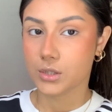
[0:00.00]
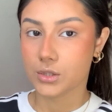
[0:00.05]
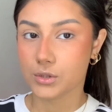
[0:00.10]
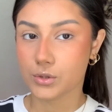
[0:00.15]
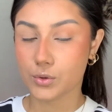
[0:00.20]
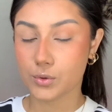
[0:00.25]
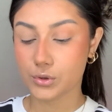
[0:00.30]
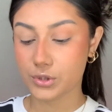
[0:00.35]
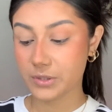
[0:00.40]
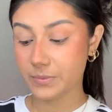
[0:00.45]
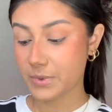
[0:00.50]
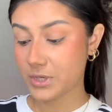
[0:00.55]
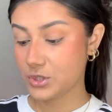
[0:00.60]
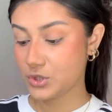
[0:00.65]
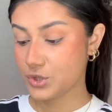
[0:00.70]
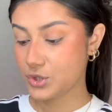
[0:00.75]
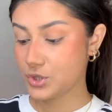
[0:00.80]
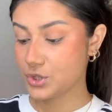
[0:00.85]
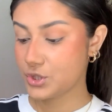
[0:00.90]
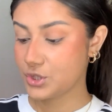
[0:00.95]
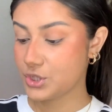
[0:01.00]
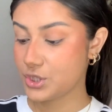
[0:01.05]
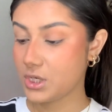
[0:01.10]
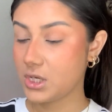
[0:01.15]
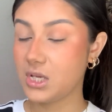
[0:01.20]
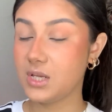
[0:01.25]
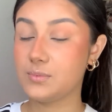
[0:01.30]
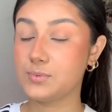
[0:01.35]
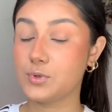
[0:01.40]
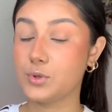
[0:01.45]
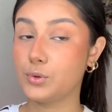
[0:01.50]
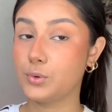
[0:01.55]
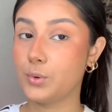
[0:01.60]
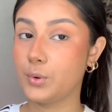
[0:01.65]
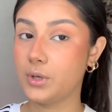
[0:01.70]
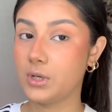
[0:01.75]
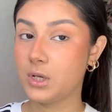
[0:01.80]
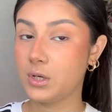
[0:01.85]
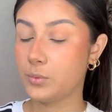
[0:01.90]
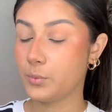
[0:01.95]
So she mentioned she keeps on
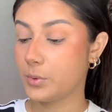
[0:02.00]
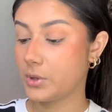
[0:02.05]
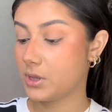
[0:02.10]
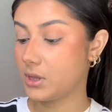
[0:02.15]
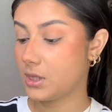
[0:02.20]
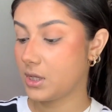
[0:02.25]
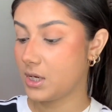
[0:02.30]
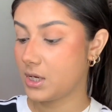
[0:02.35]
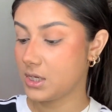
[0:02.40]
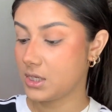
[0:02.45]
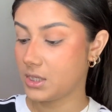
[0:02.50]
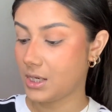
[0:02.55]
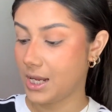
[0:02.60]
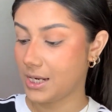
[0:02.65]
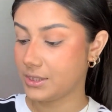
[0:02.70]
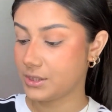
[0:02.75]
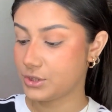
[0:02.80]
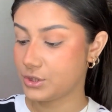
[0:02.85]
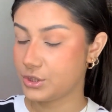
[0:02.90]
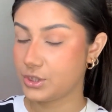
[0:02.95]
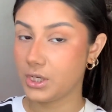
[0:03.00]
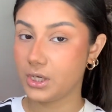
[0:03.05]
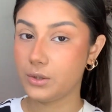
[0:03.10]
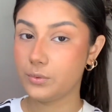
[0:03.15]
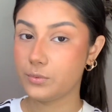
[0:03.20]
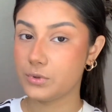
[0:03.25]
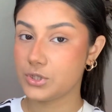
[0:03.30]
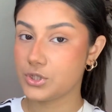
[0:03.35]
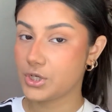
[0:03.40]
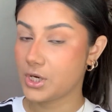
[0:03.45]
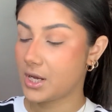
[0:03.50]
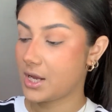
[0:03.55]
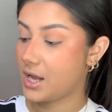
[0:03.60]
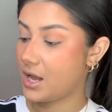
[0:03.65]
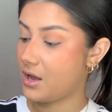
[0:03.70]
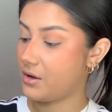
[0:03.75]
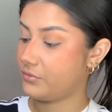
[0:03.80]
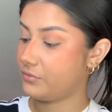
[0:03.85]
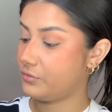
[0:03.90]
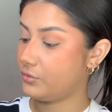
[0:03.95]
going in with a lighter shade, which I
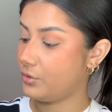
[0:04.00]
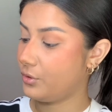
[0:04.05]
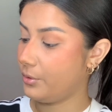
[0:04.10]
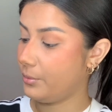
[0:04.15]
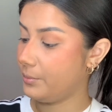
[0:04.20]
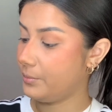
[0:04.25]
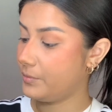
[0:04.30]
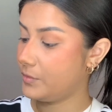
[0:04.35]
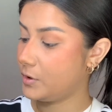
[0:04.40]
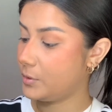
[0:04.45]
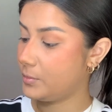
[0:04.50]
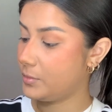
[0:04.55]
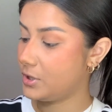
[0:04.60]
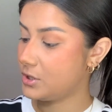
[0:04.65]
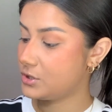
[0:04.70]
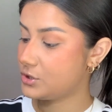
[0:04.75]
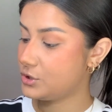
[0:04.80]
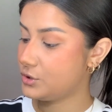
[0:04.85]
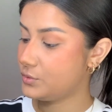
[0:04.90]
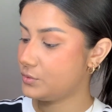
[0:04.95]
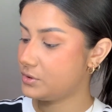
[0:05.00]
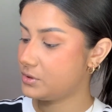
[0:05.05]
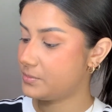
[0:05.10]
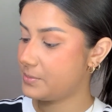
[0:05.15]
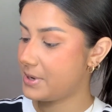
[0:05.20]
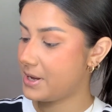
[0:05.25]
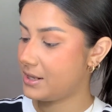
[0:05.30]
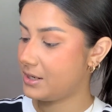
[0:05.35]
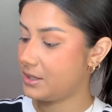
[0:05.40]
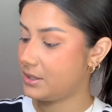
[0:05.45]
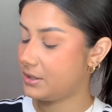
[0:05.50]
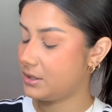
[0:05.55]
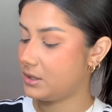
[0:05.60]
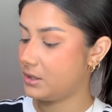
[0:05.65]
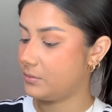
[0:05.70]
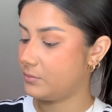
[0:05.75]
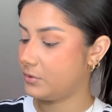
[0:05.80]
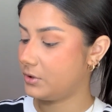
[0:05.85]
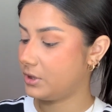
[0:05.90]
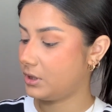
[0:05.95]
have from the Blush Nudes palette, and
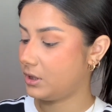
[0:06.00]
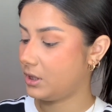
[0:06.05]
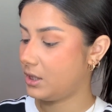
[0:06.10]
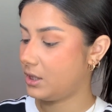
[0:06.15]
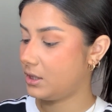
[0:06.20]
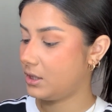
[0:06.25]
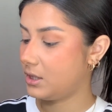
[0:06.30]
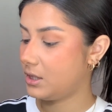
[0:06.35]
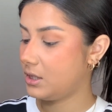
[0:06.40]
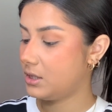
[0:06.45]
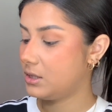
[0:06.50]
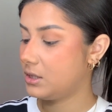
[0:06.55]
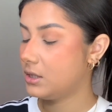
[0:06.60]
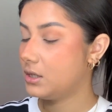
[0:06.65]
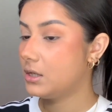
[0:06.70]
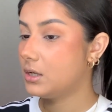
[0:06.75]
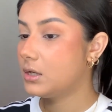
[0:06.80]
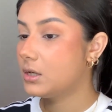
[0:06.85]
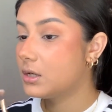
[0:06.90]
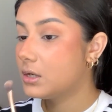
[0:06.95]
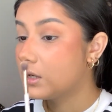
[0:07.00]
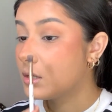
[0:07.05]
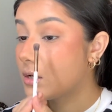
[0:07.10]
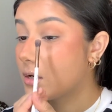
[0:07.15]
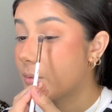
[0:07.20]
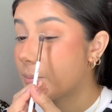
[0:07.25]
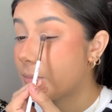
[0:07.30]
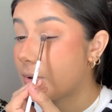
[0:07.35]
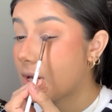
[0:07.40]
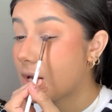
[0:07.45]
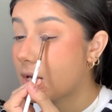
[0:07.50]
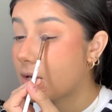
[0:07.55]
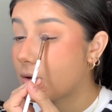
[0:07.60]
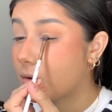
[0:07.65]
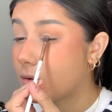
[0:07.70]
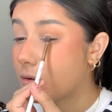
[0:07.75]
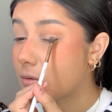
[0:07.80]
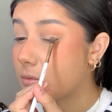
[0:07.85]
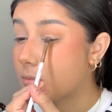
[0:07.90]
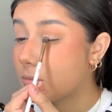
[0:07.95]
I'm going to take it, apply it
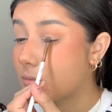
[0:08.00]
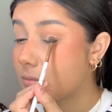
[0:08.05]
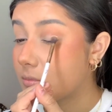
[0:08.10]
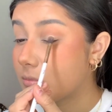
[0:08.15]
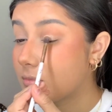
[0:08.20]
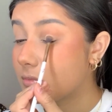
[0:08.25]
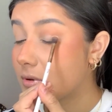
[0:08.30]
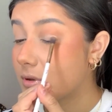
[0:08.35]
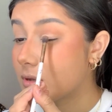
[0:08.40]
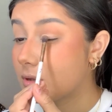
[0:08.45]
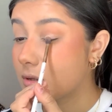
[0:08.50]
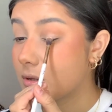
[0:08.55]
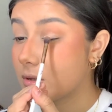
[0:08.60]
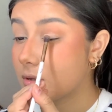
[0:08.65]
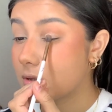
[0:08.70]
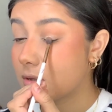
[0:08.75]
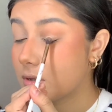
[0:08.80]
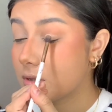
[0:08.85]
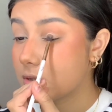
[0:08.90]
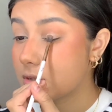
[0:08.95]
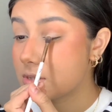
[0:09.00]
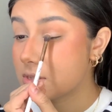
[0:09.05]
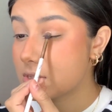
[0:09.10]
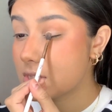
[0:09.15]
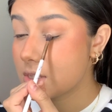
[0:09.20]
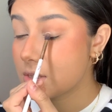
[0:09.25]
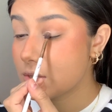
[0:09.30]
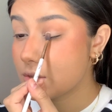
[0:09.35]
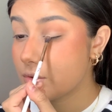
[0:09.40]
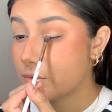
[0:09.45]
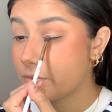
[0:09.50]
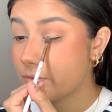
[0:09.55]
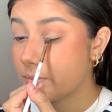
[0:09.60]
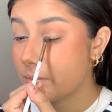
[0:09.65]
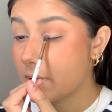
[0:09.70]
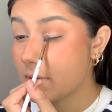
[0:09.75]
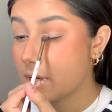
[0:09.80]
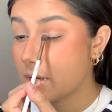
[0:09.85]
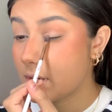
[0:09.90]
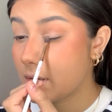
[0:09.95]
on the center of
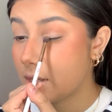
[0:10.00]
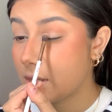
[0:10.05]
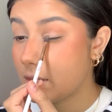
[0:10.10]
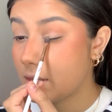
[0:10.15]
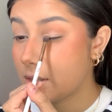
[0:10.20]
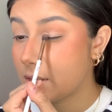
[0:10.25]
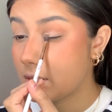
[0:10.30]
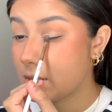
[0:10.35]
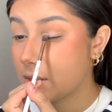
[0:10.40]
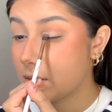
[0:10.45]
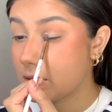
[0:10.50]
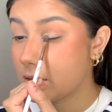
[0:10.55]
my eyelid.